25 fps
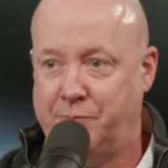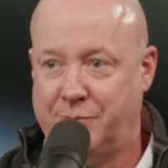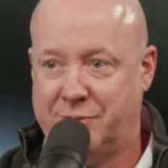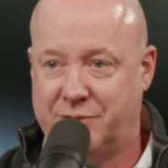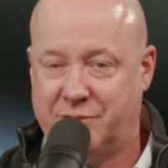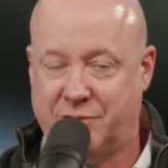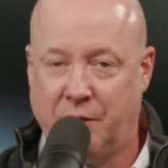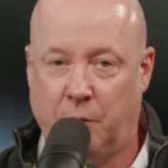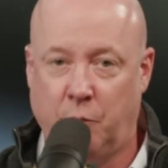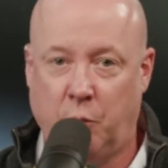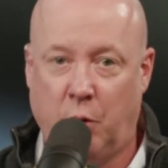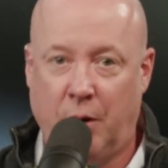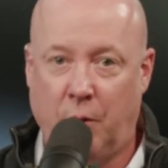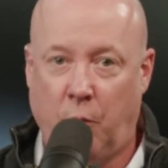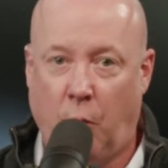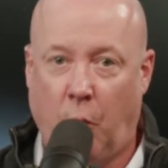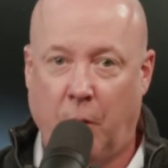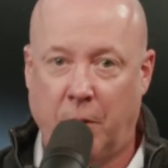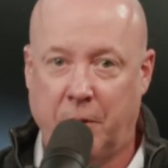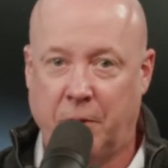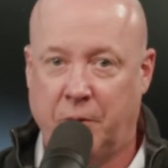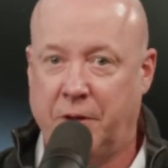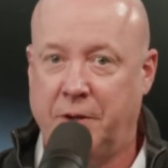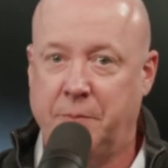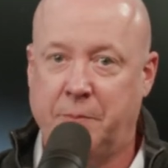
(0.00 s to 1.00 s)
somewhat
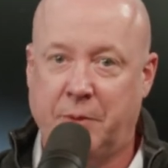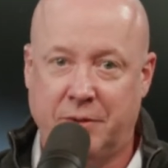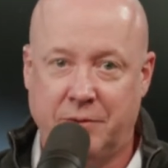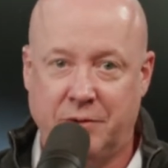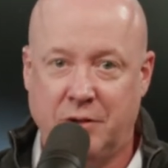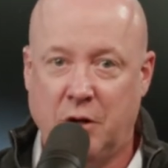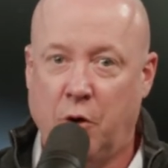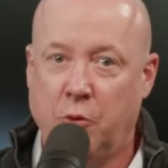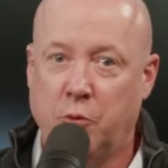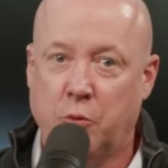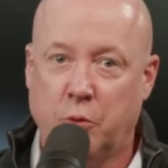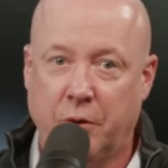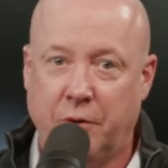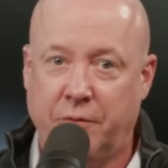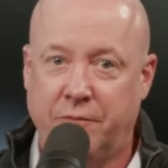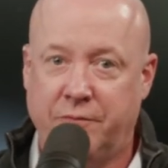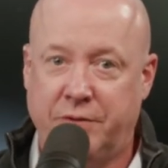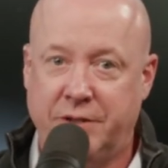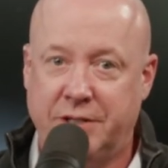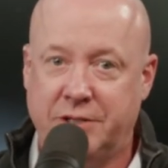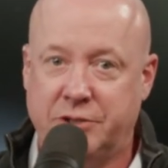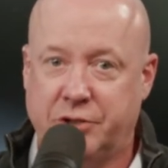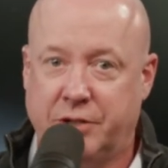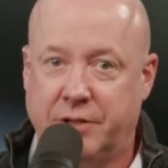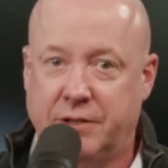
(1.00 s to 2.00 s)
orderly, but no real
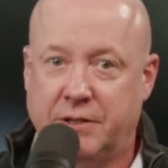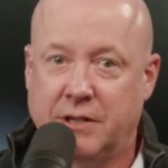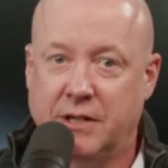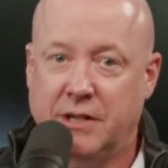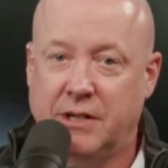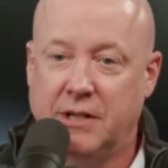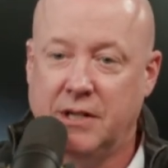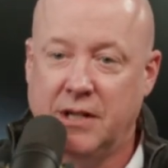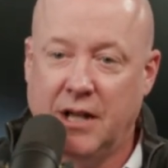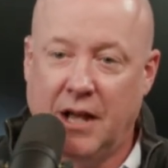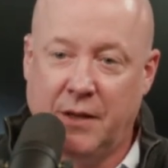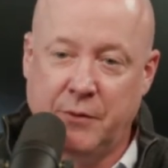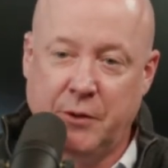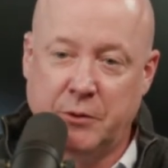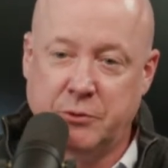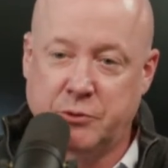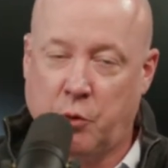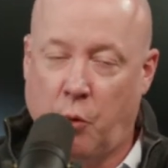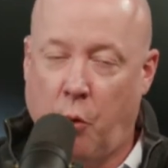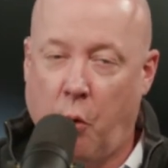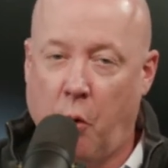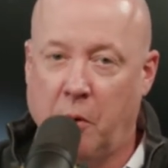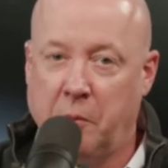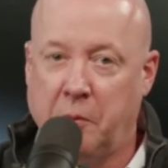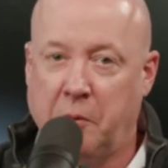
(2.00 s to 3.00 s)
vision. And those
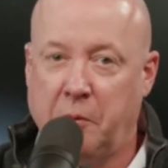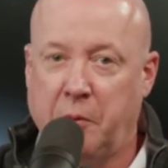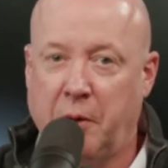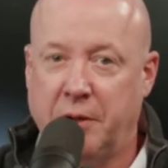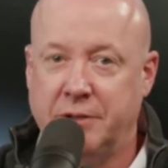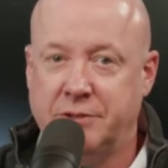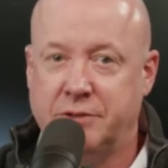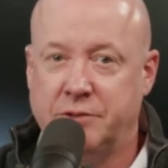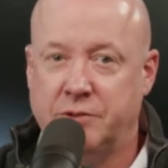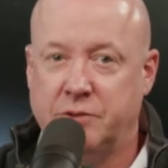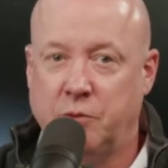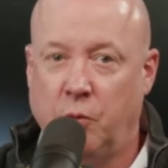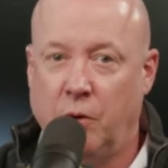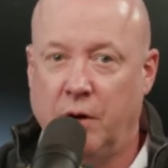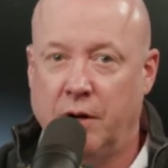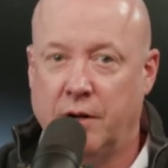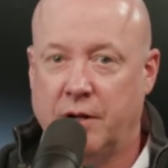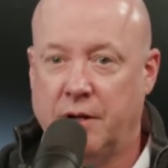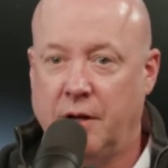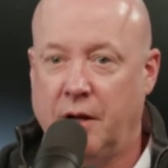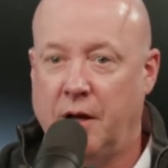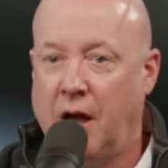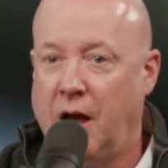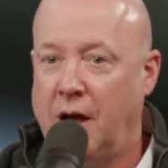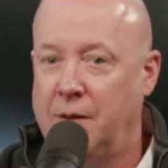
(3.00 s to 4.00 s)
are horrible places to
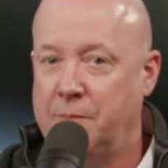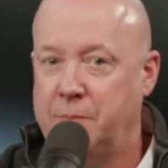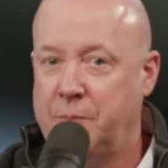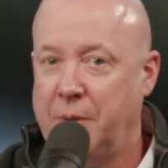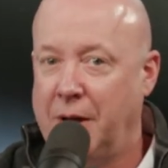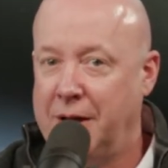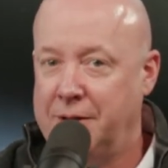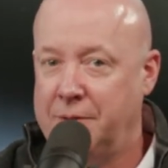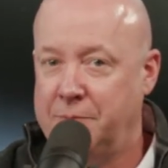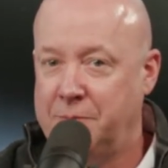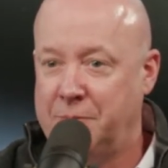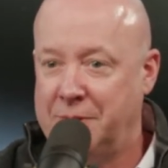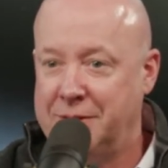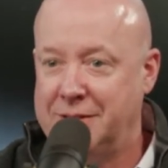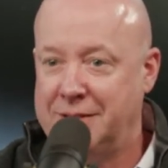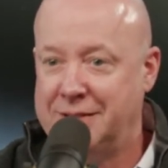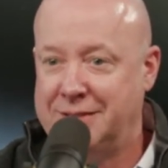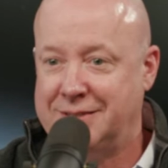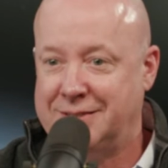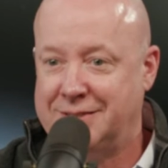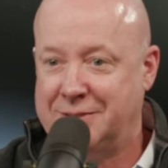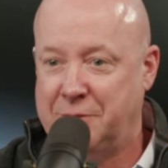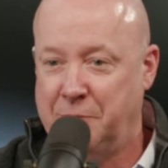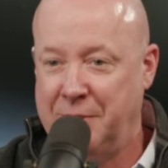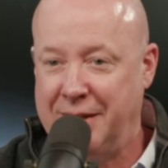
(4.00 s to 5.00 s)
work. Uh, but,
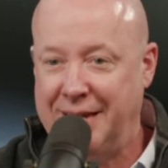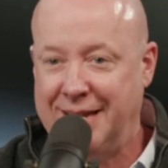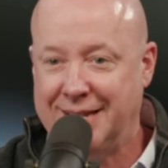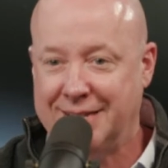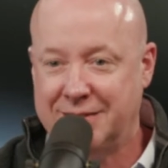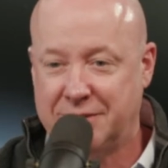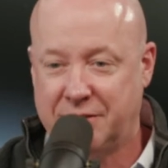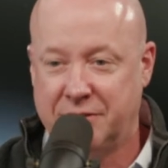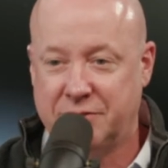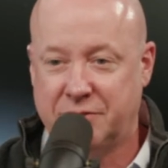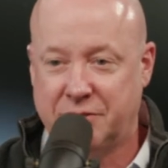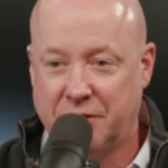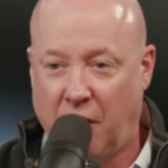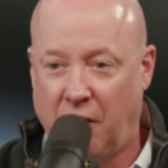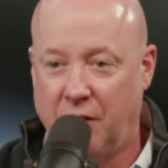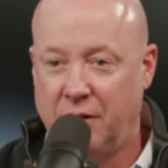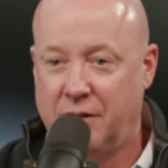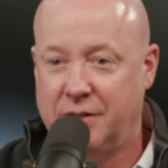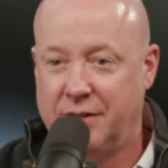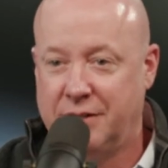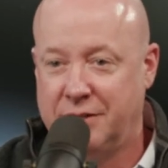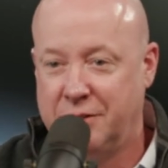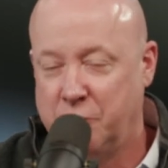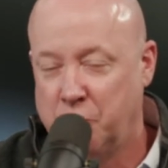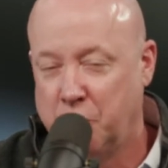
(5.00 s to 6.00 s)
but, to me, it's, it's
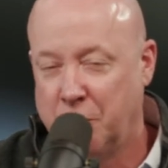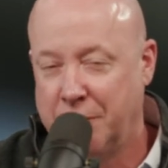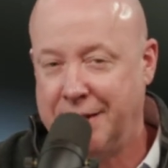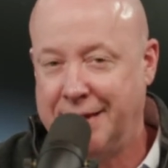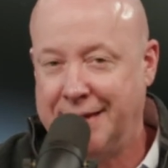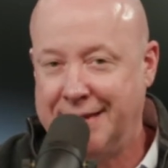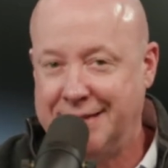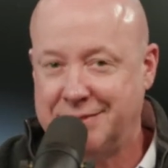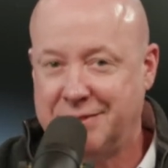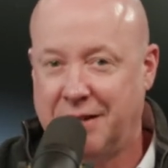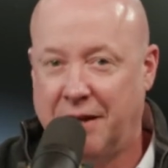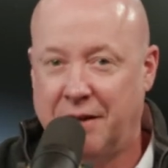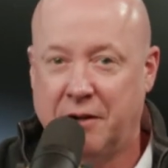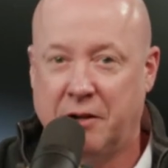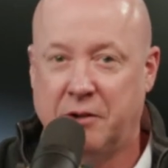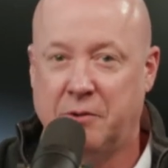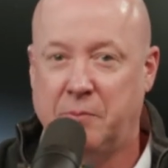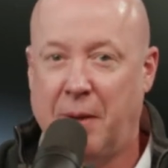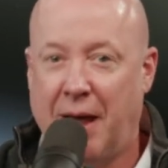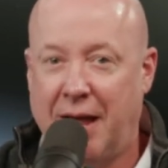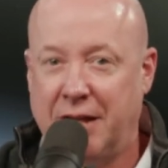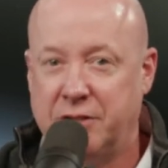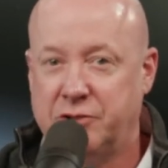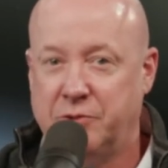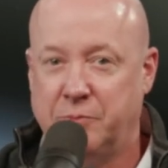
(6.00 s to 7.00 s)
it really is
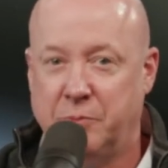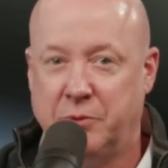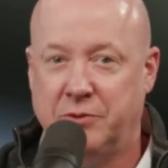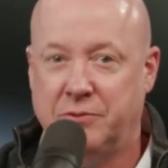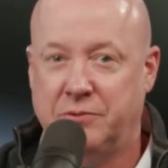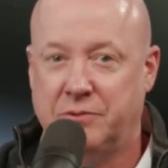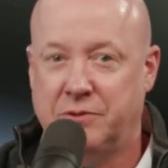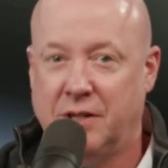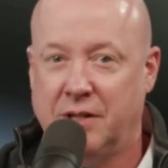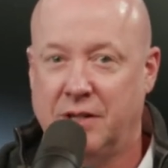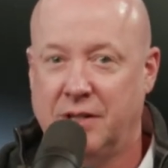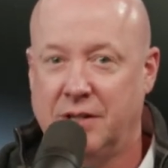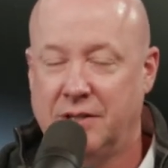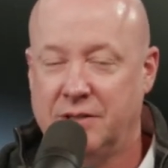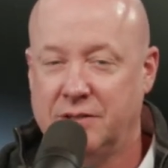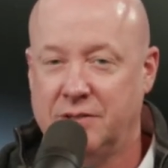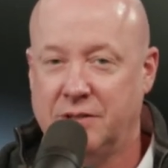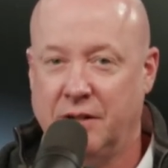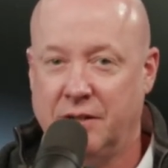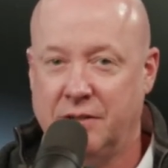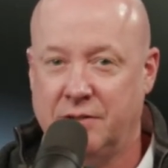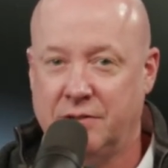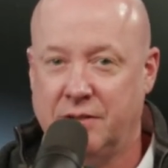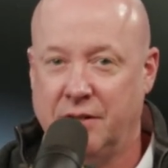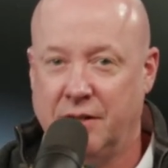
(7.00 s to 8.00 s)
unimaginable
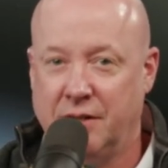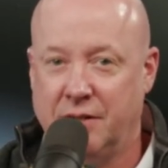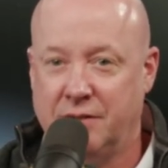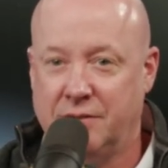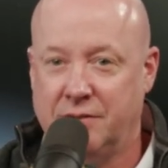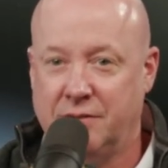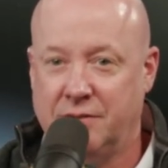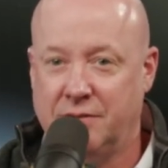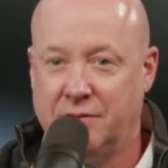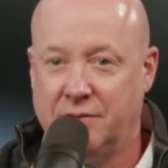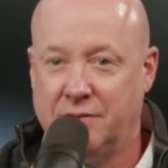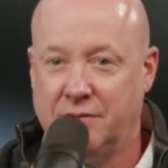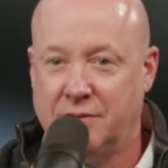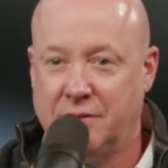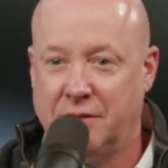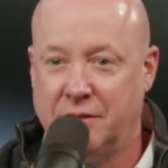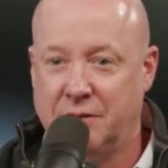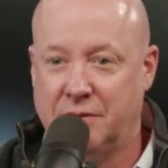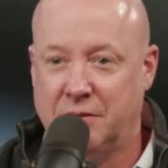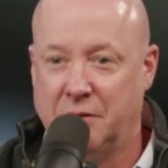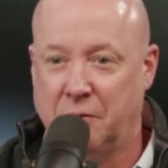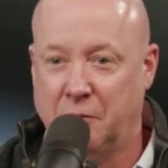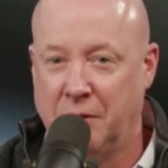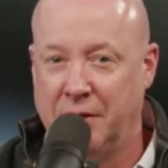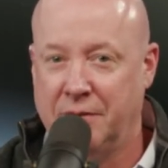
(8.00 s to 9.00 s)
to to
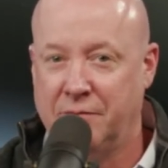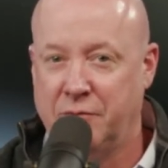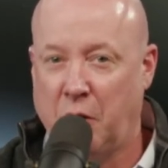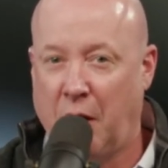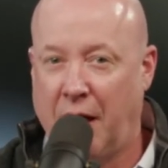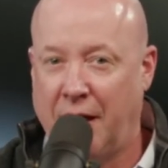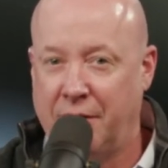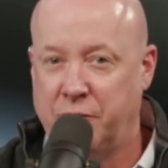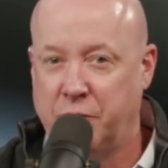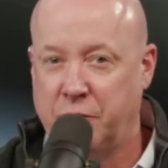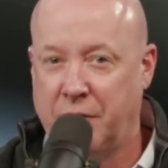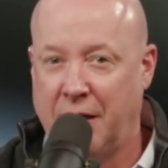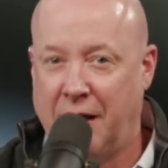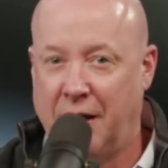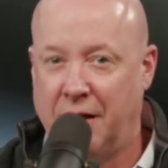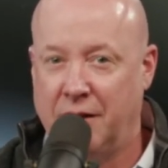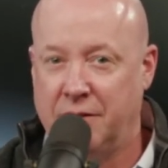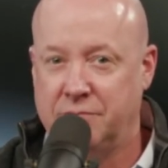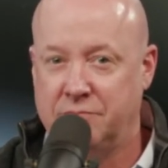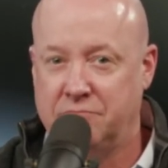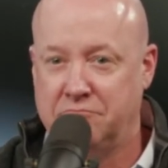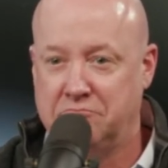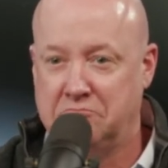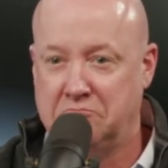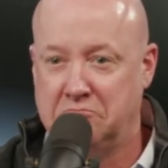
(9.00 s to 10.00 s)
to, to live life
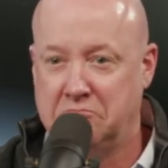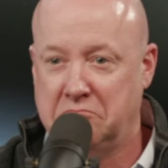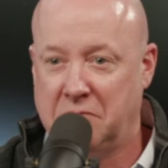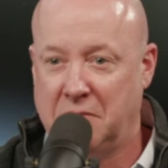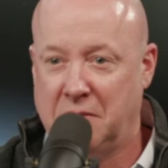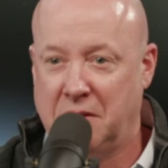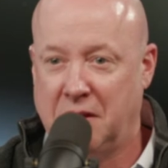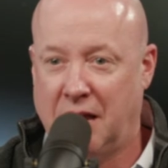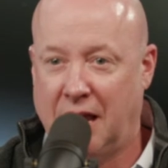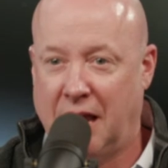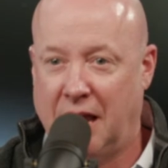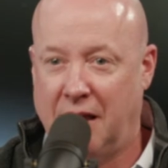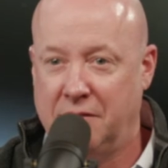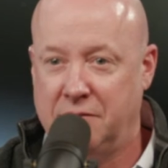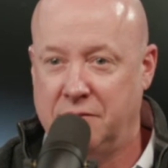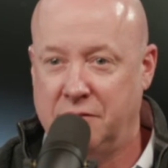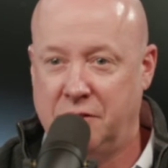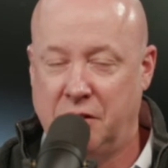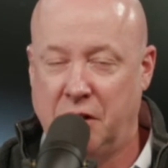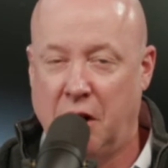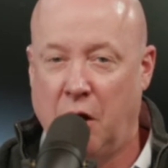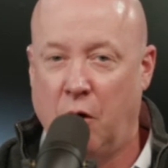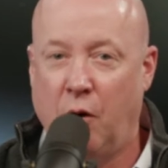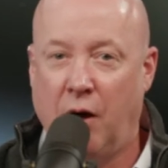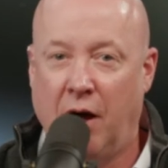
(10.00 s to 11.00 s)
without
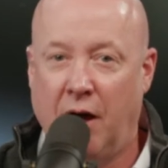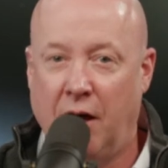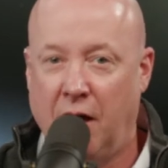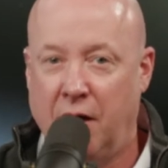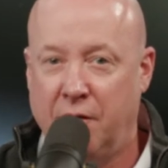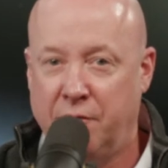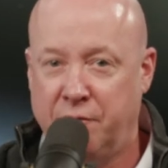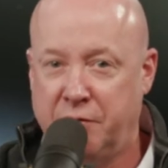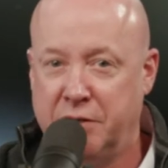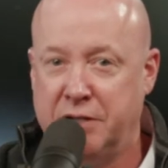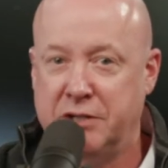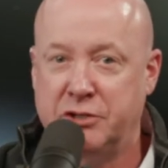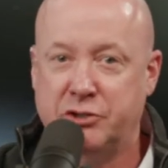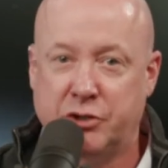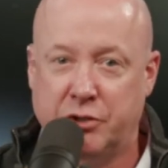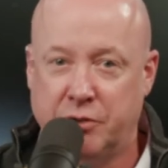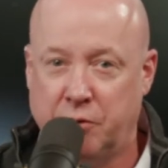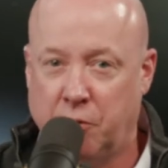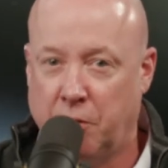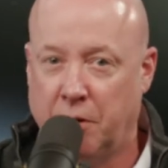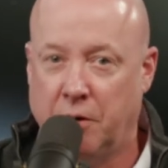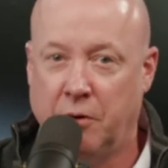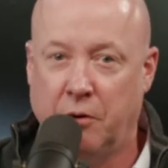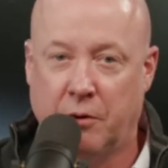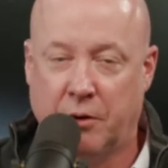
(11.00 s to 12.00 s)
you know a, a vision
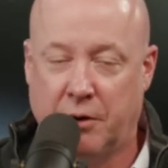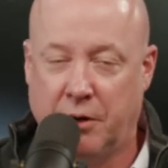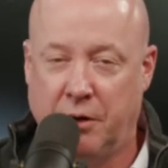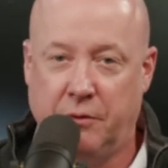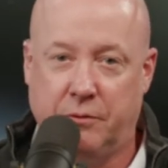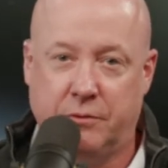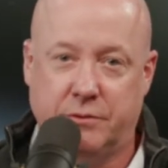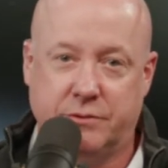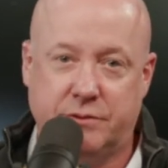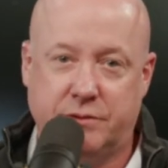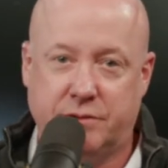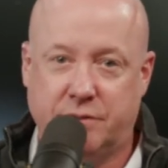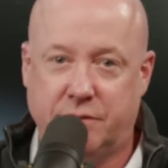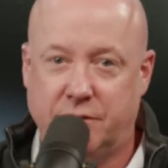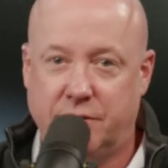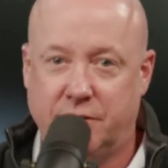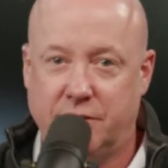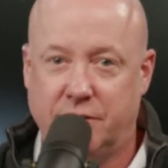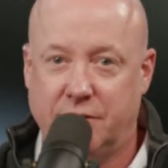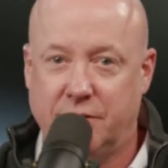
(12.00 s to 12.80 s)
or, or, goals.